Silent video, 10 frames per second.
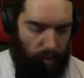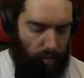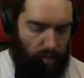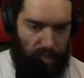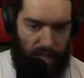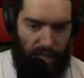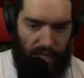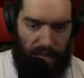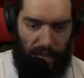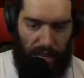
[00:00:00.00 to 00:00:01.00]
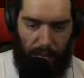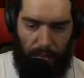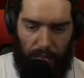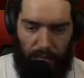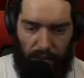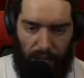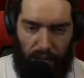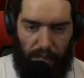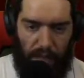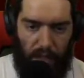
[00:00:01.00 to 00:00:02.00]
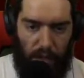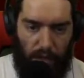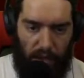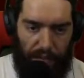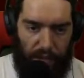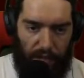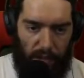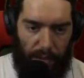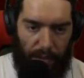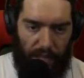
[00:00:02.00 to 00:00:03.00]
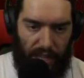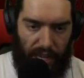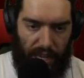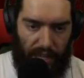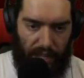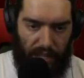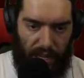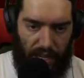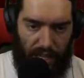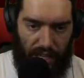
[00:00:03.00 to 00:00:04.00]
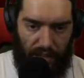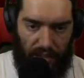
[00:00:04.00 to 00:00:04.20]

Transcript: See, any time that you have to use all 5 traps like that, it's not ideal.